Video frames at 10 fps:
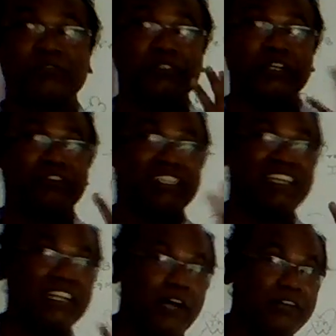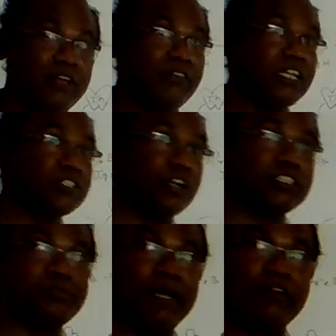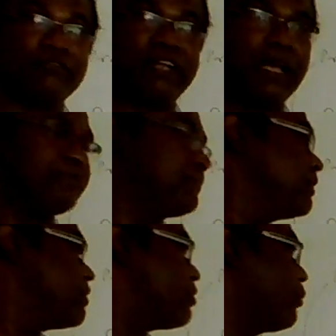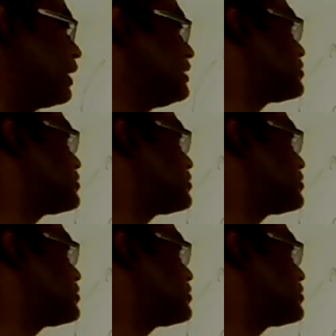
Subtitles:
which you have seen now in a very short span of time. One is